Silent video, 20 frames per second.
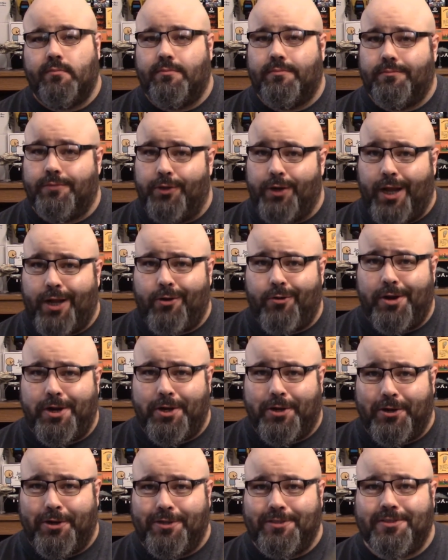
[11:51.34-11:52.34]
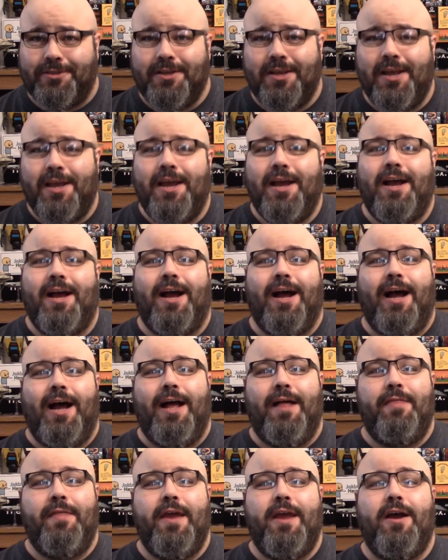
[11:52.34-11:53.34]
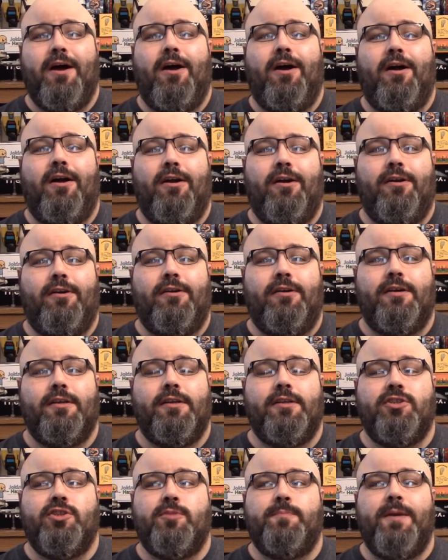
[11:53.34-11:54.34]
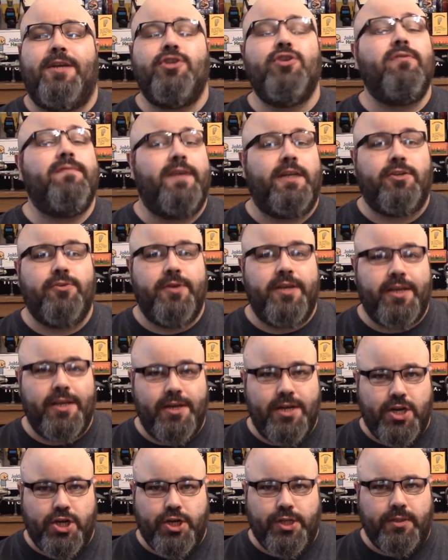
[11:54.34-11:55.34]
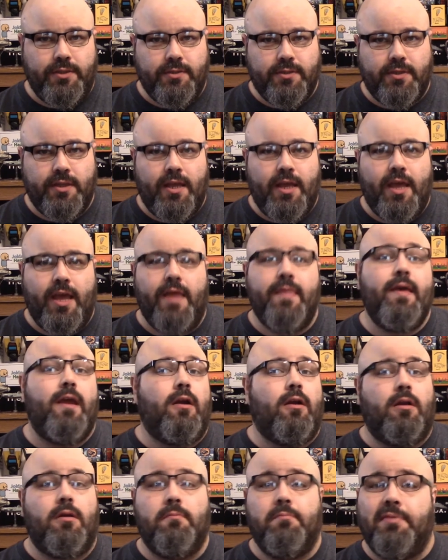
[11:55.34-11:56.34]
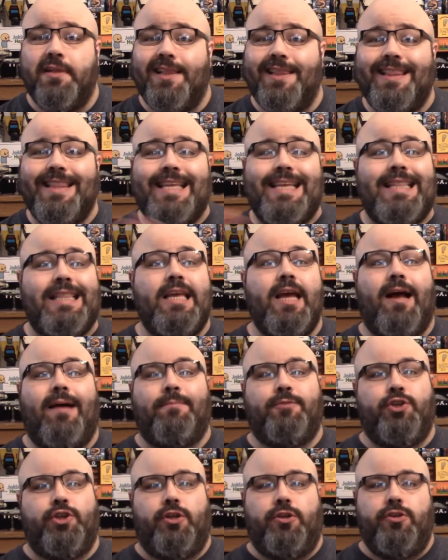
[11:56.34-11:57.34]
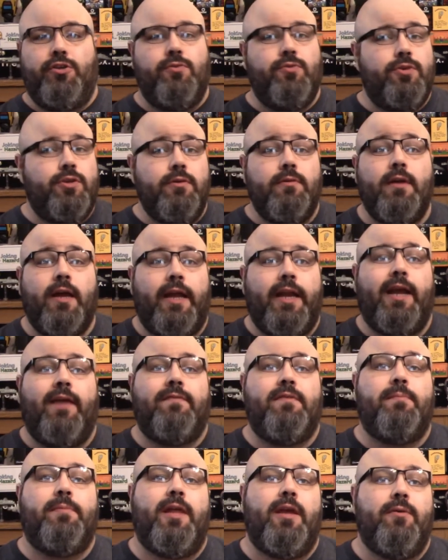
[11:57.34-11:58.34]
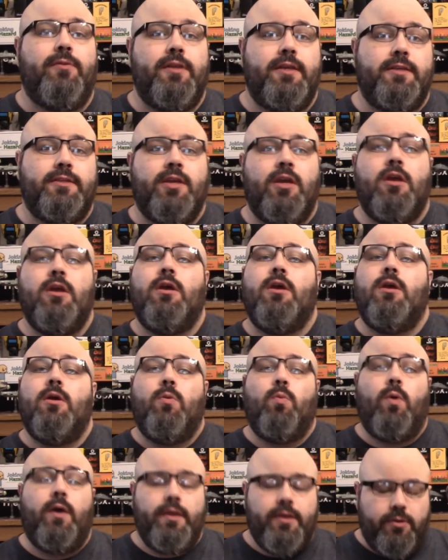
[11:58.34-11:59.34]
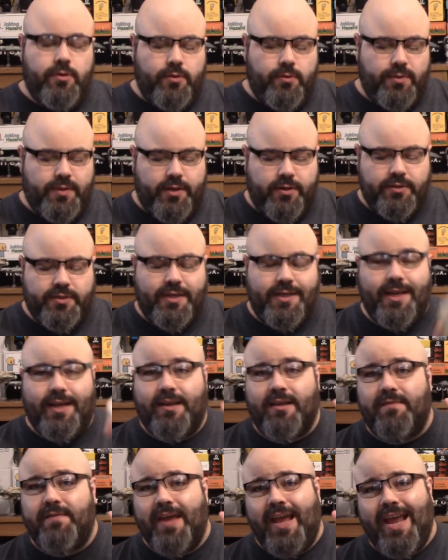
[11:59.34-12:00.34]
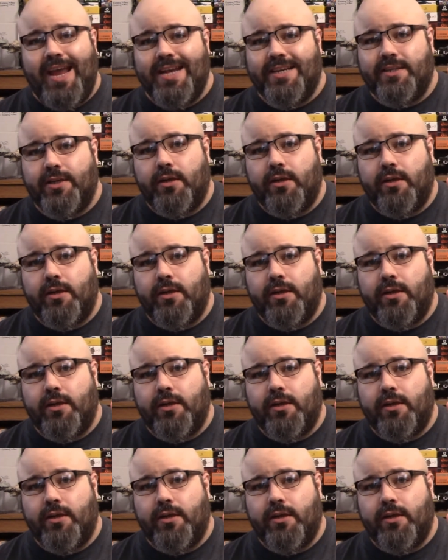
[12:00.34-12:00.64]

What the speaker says: They're not credit cards. They are special victory conditions. They are completely optional. You do not have to play with these. What you do, there's a deck of 8